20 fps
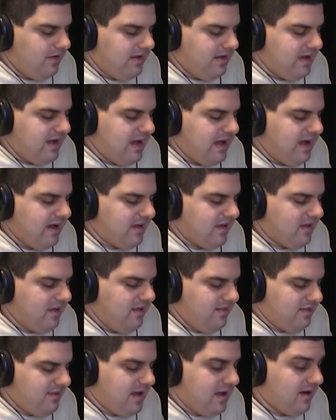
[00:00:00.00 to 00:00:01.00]
He got a
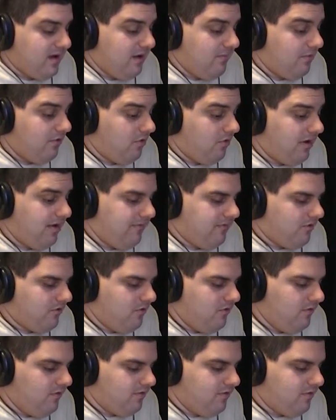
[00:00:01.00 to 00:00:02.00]
he's got a couple OA
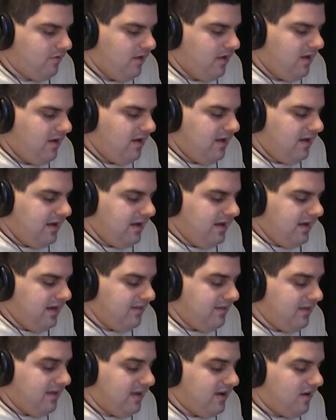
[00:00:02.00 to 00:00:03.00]
recruits
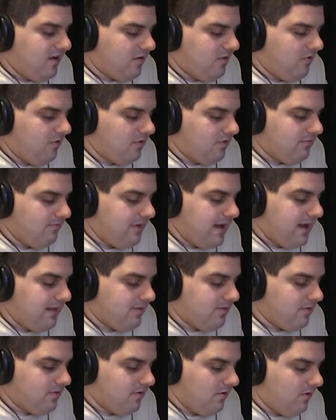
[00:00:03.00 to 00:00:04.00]
in there. Of course,
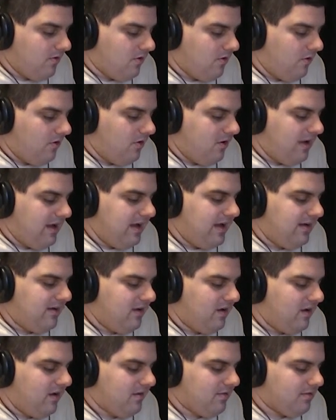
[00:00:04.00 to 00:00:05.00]
Matt Sokol
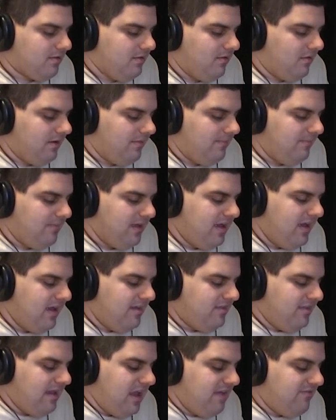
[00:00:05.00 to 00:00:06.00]
and also um,
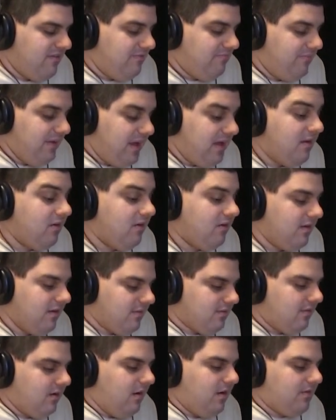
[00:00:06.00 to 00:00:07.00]
David Beadle
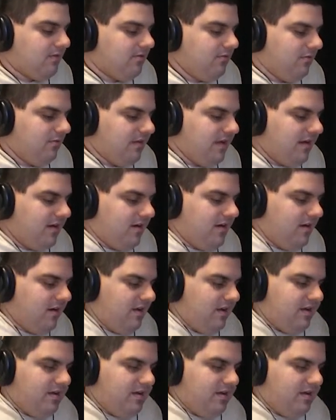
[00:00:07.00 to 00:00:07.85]
is also there.